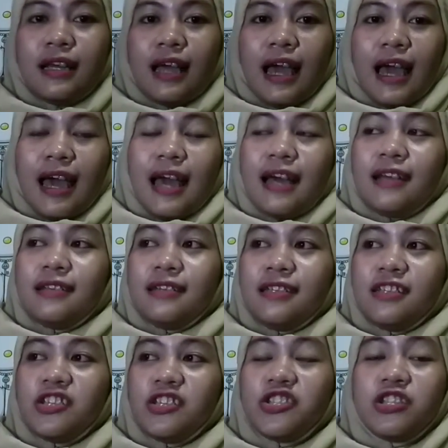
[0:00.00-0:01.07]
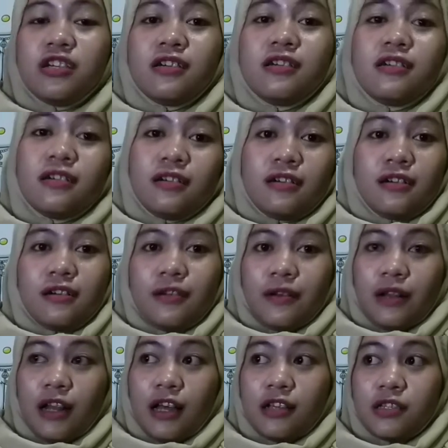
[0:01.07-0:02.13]
And this is the
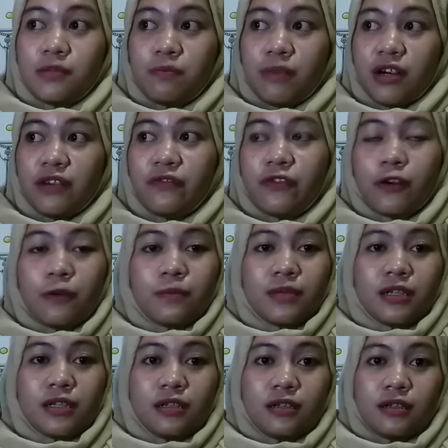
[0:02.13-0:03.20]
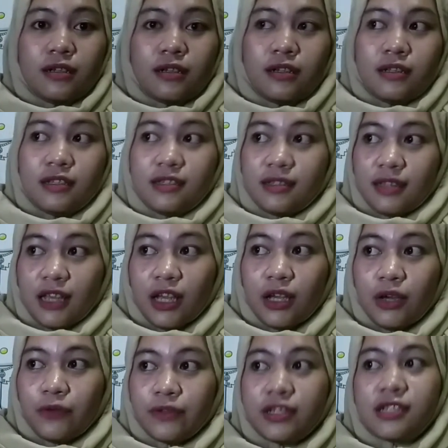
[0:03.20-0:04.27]
last part from the listening,
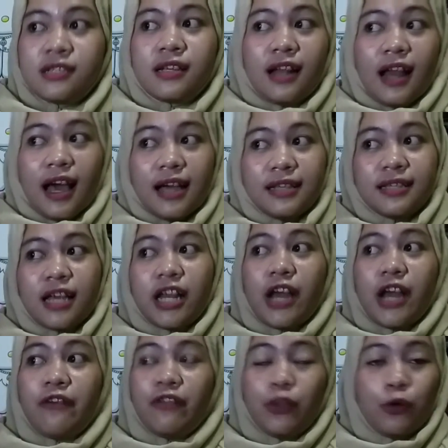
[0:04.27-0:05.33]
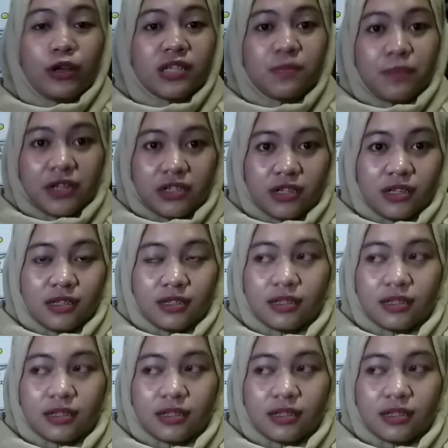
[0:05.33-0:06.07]
which is analyze and evaluate speeches.